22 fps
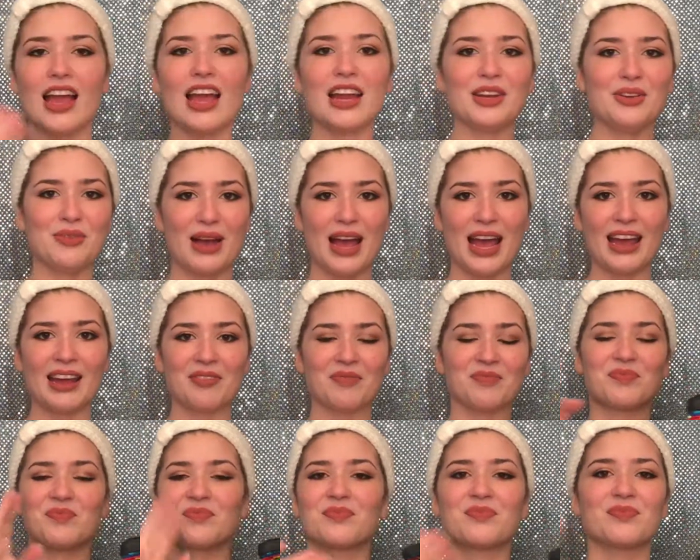Anyway,
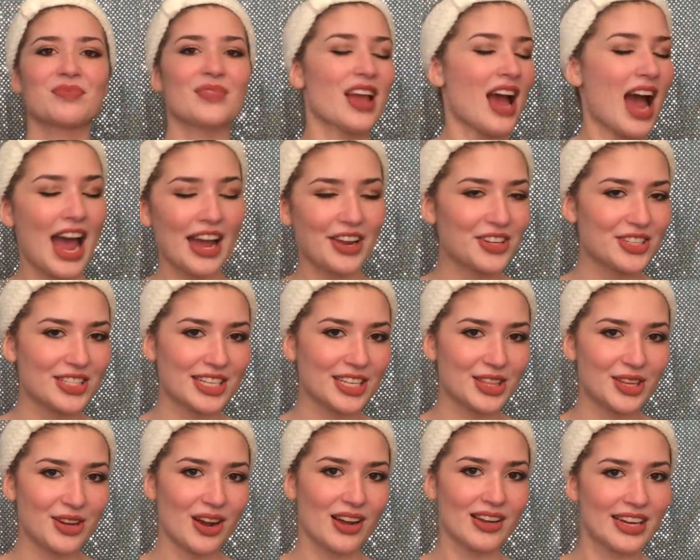I could
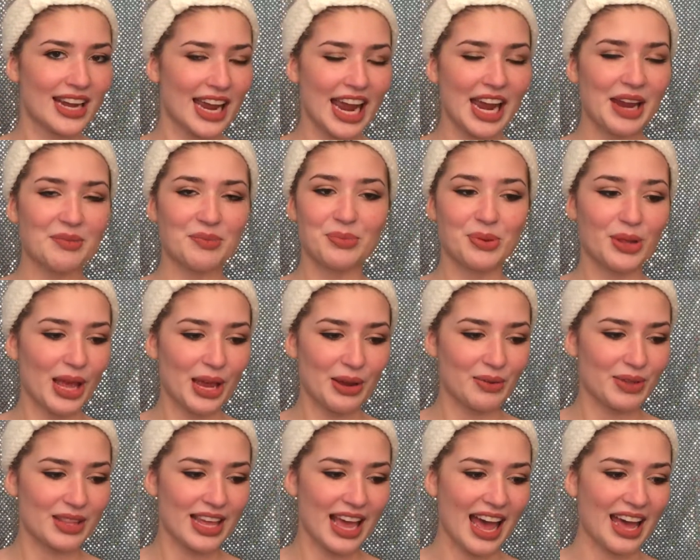sit there all day
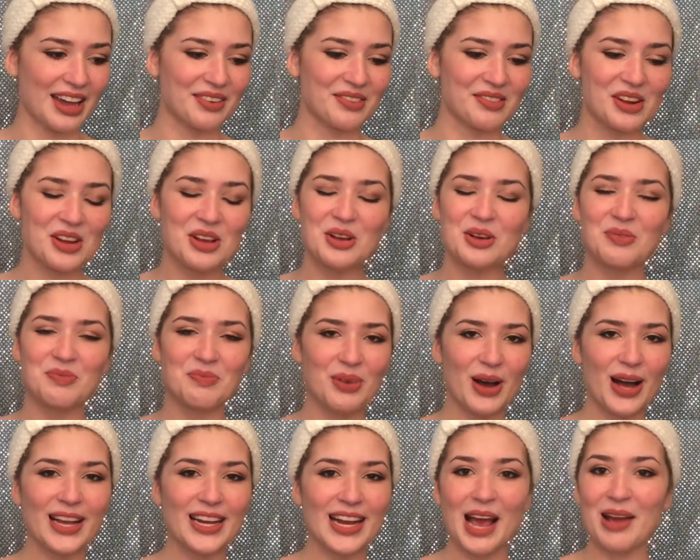playing with that,
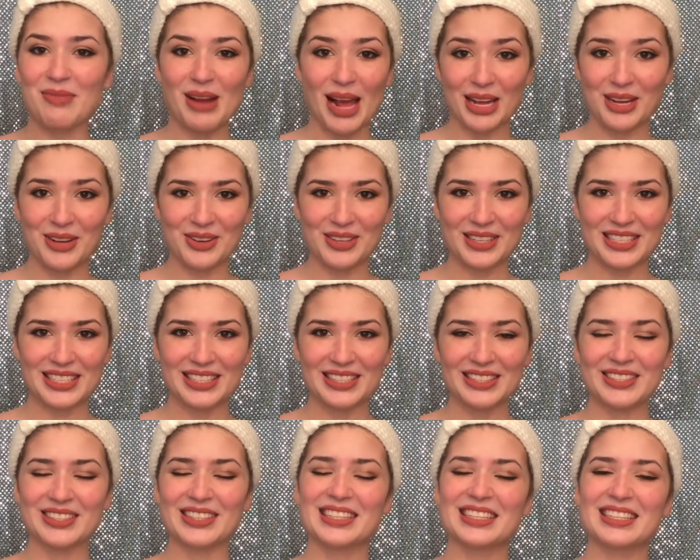but I'm not going
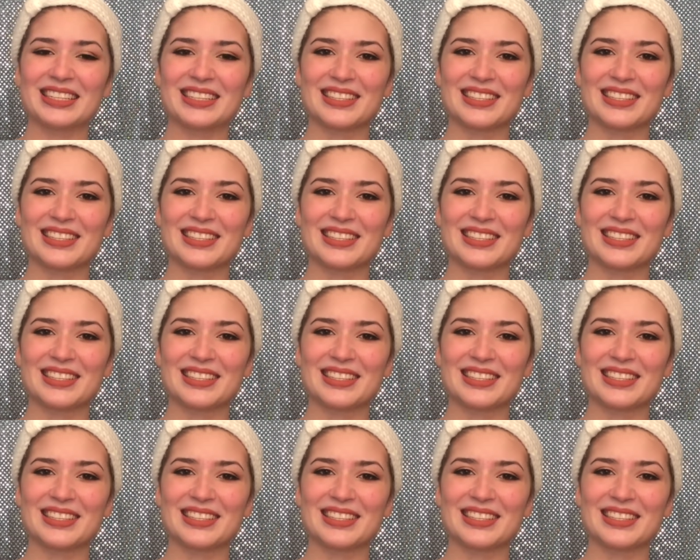to.